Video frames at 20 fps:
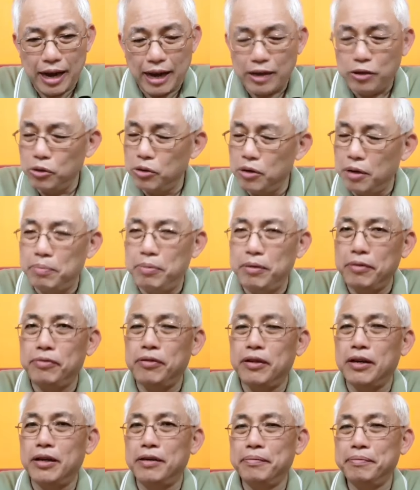I do not
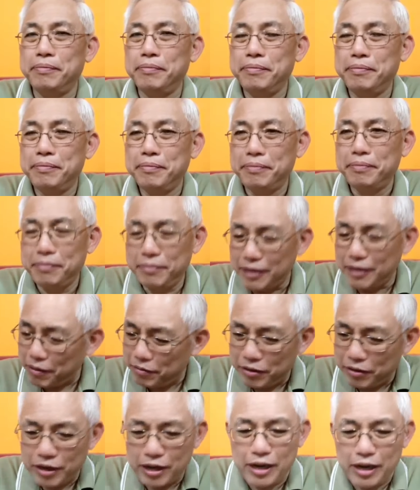prefer.
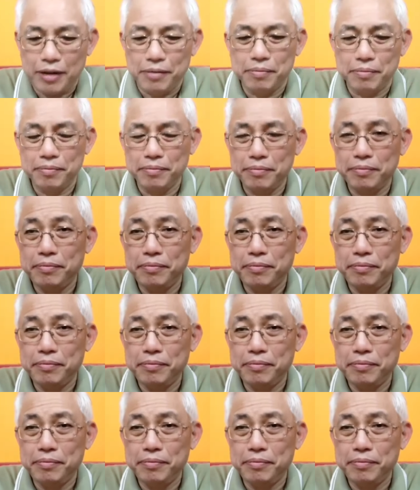Definitely.